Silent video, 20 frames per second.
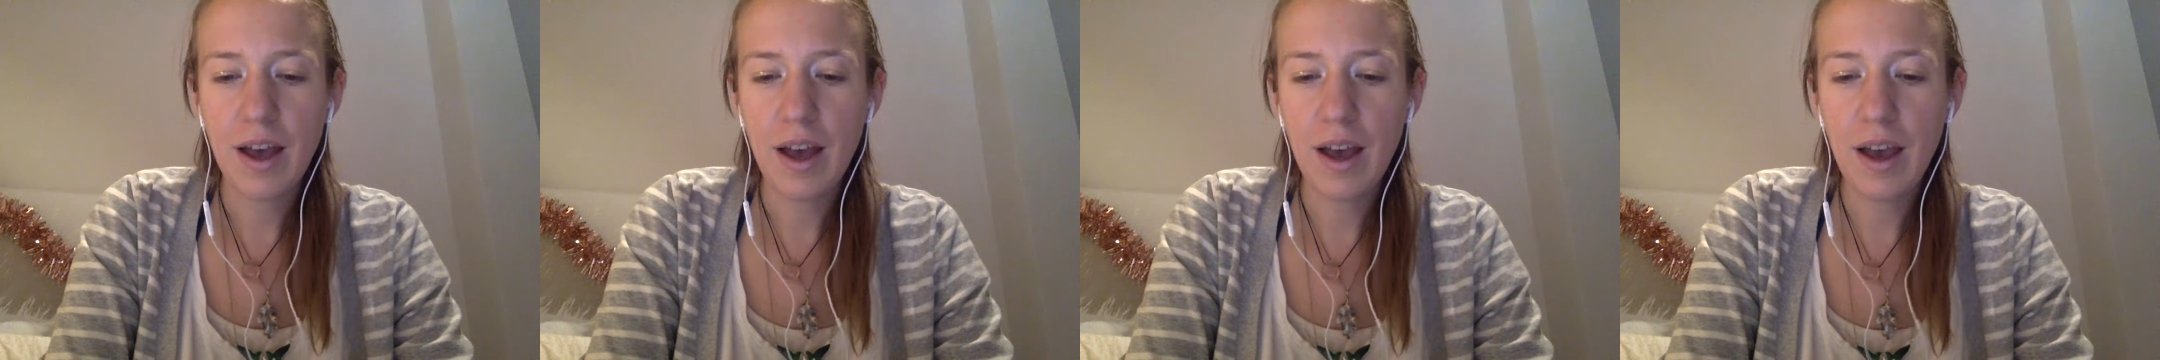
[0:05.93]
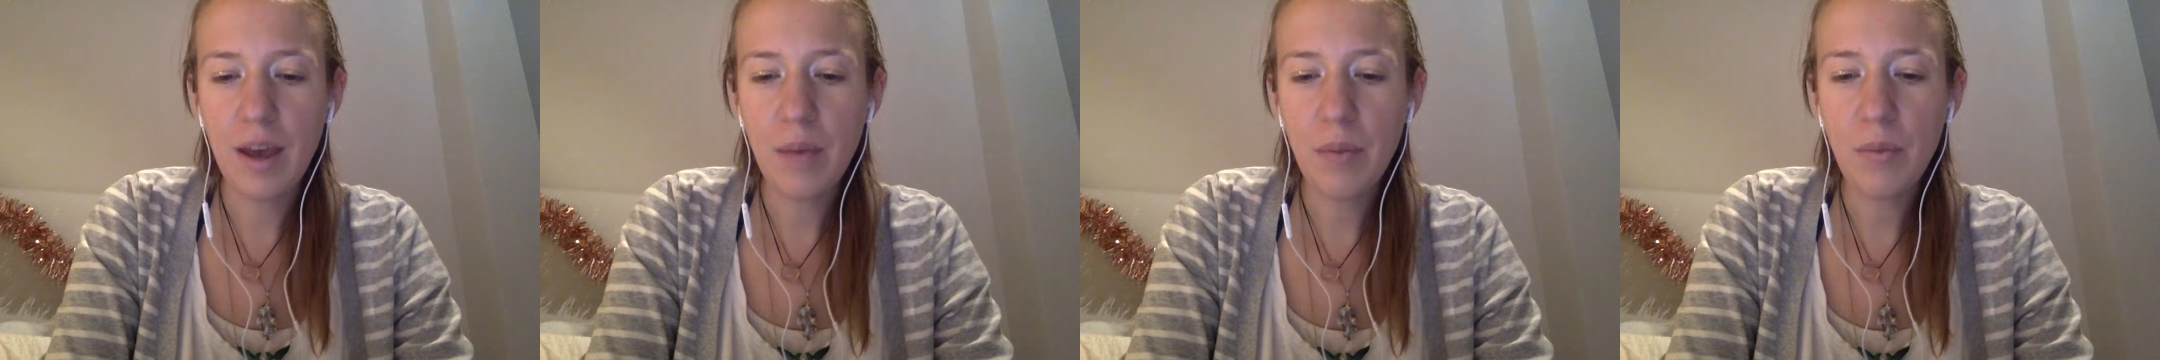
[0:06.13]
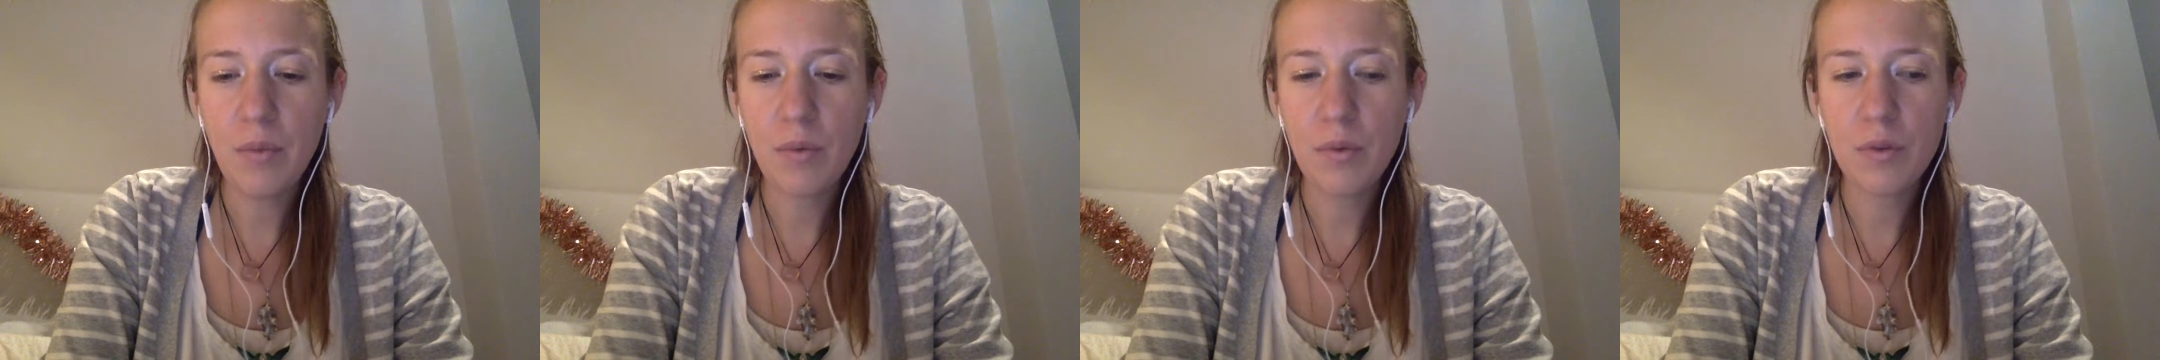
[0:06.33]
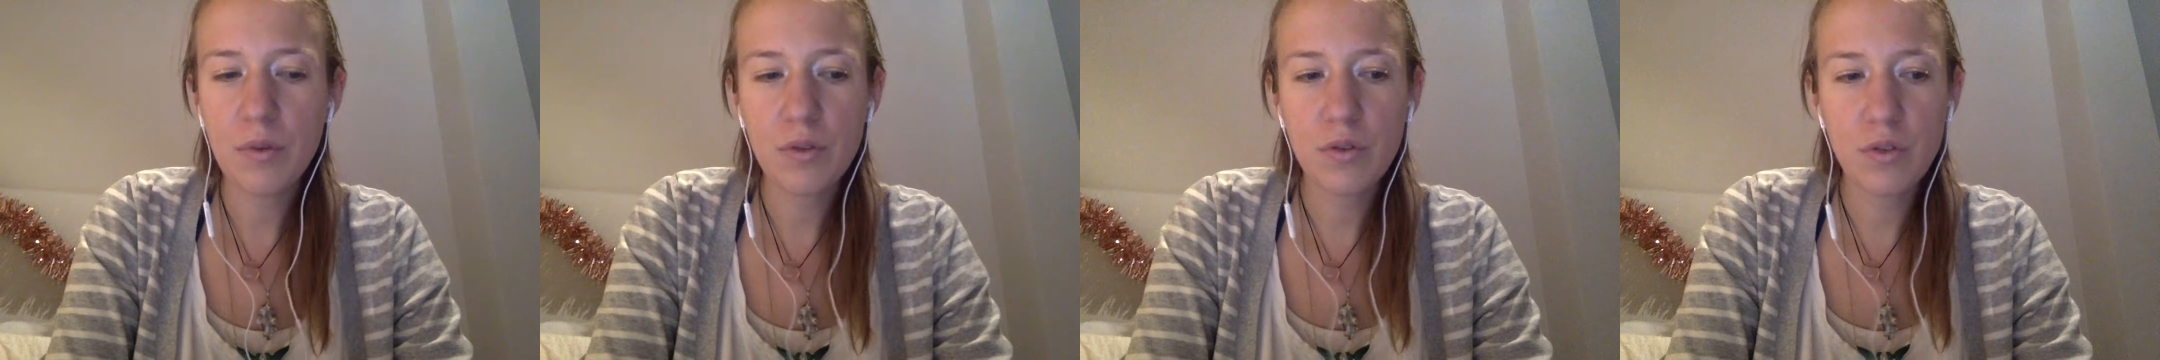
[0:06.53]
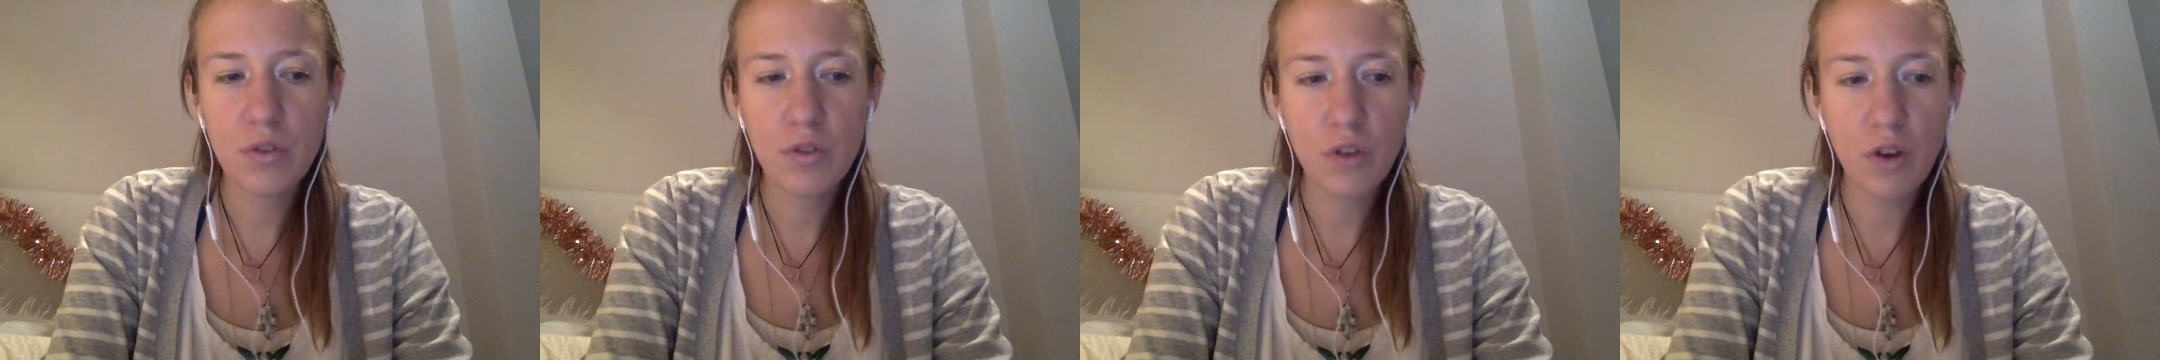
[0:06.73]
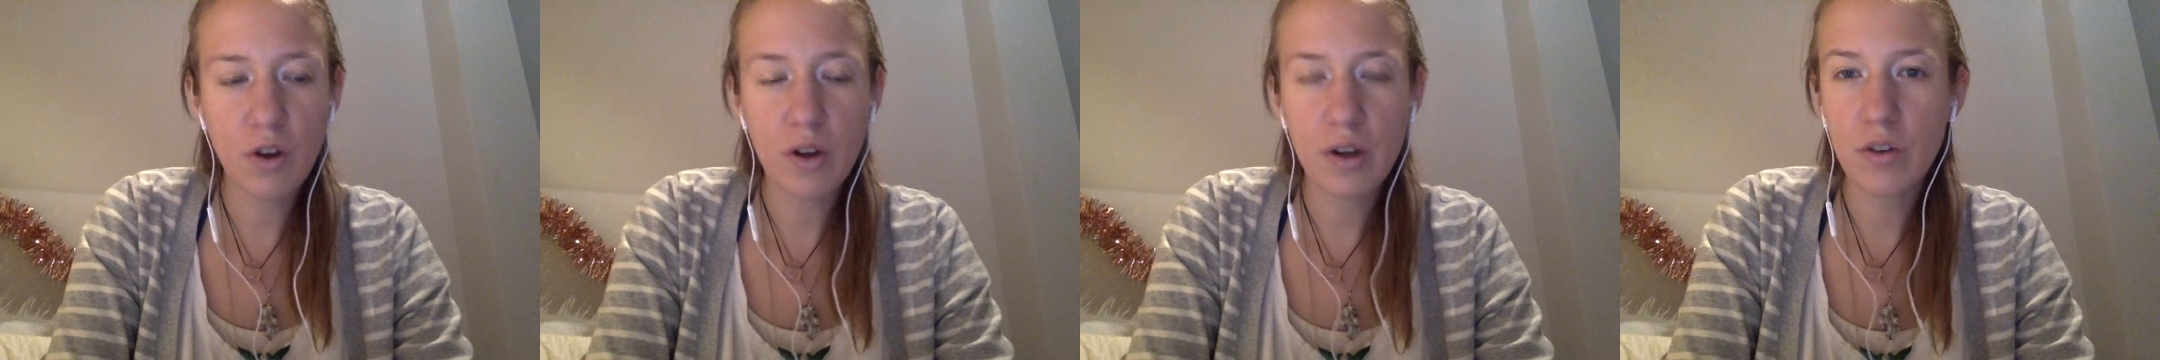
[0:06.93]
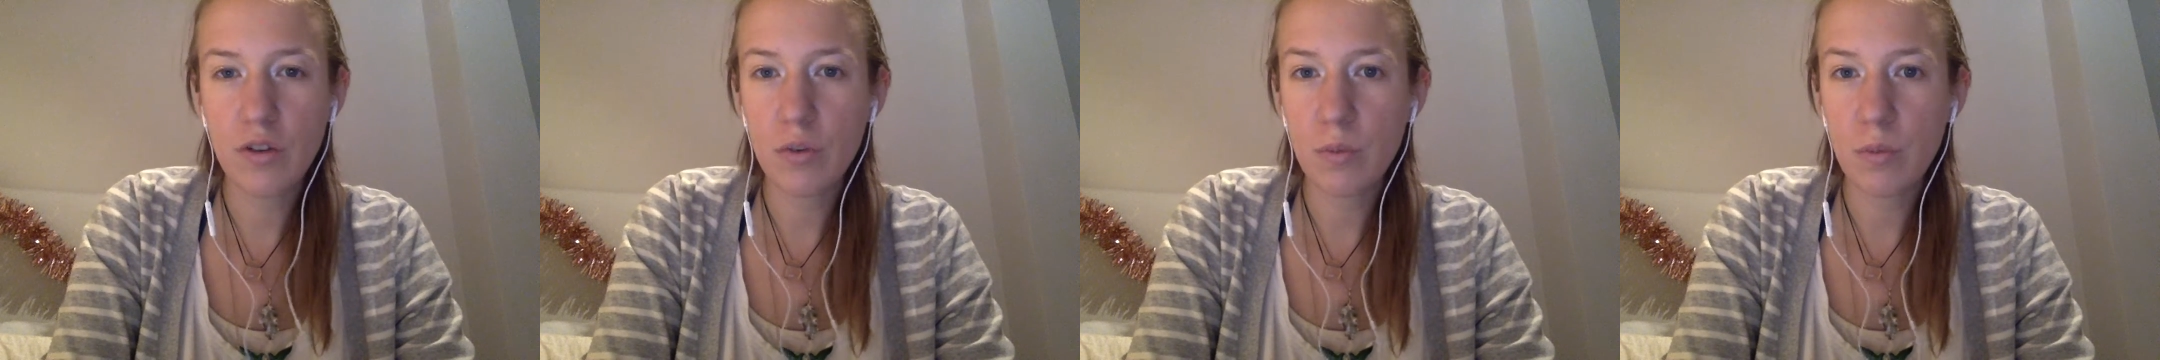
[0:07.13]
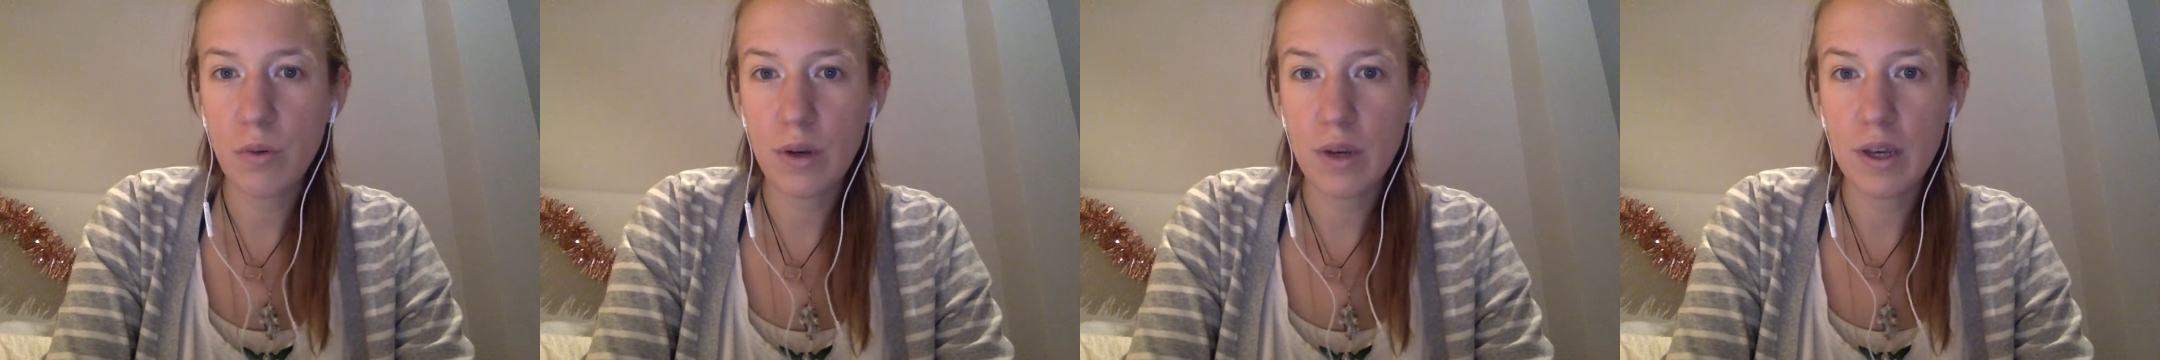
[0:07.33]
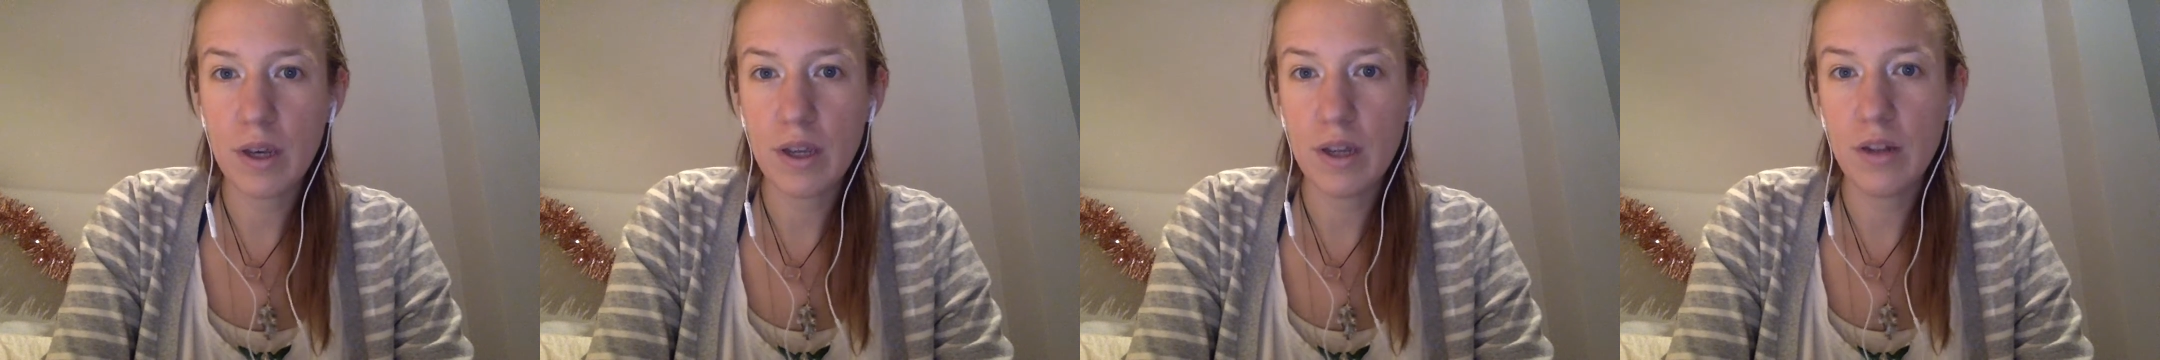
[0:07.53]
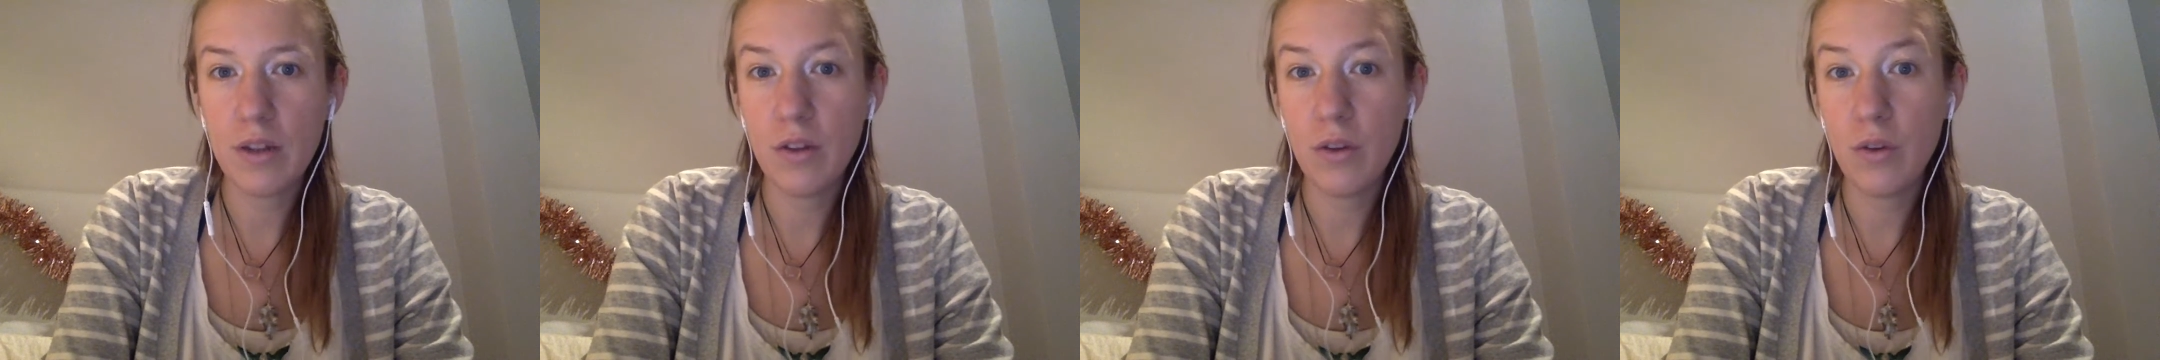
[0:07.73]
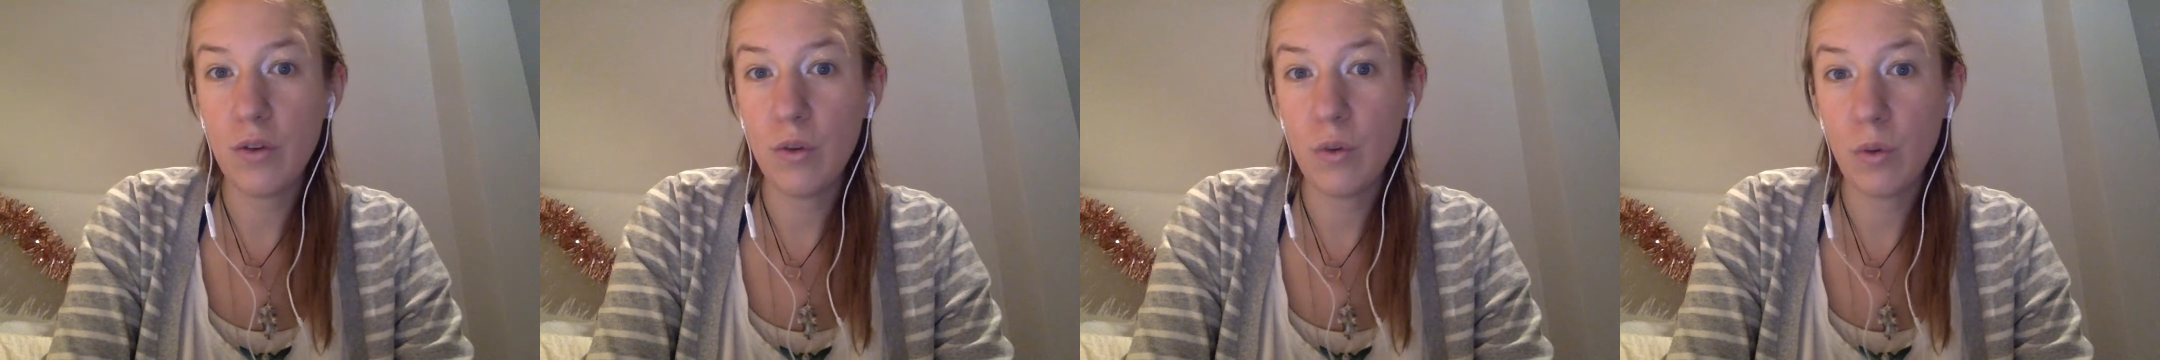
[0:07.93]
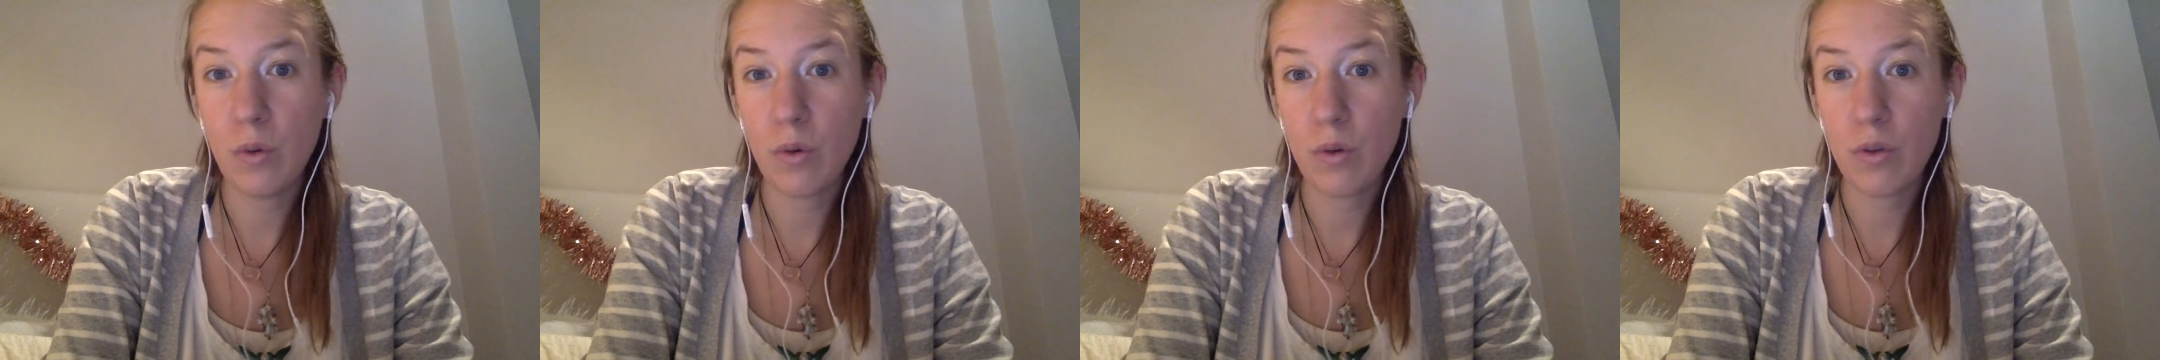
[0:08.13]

I'm starting to bring in the new